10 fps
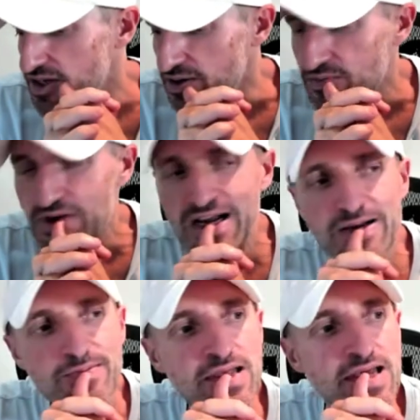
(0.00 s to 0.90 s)
year,
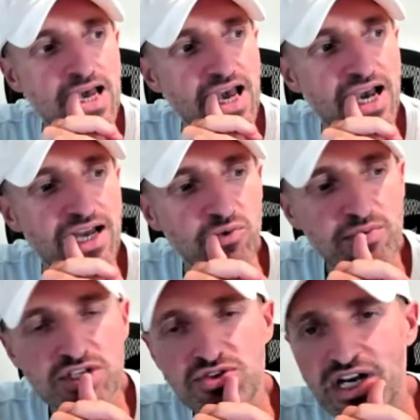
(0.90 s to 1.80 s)
right? And
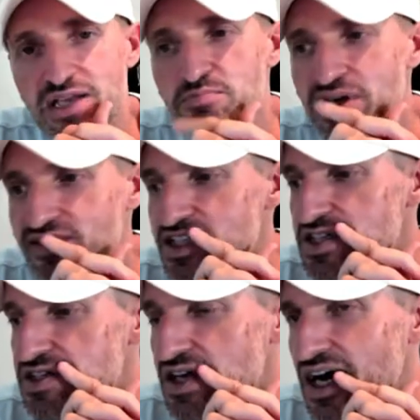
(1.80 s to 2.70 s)
we've been trading
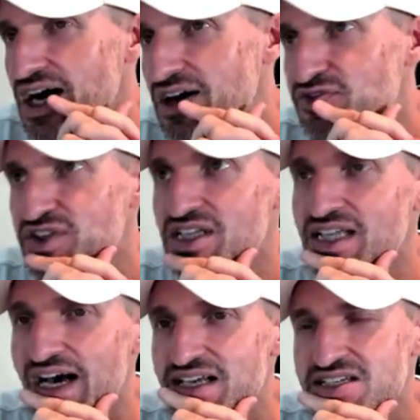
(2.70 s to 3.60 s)
pivots uh, for the
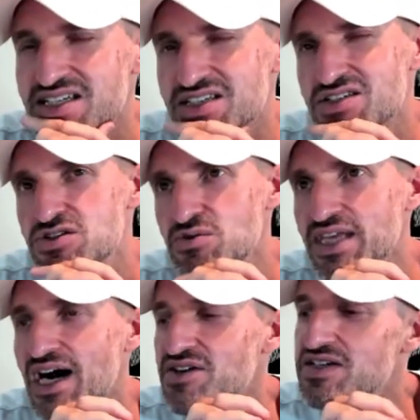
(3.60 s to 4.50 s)
last since
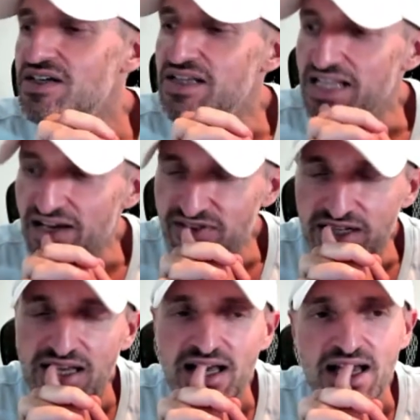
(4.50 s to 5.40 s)

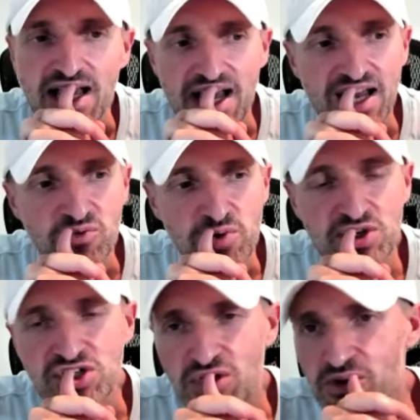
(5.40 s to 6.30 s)
2011. And we've
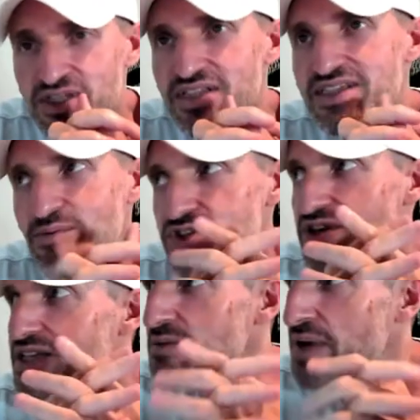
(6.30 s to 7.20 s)
been showing,
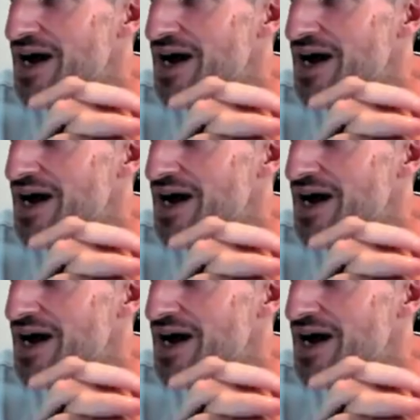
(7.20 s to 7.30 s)
demonstrating the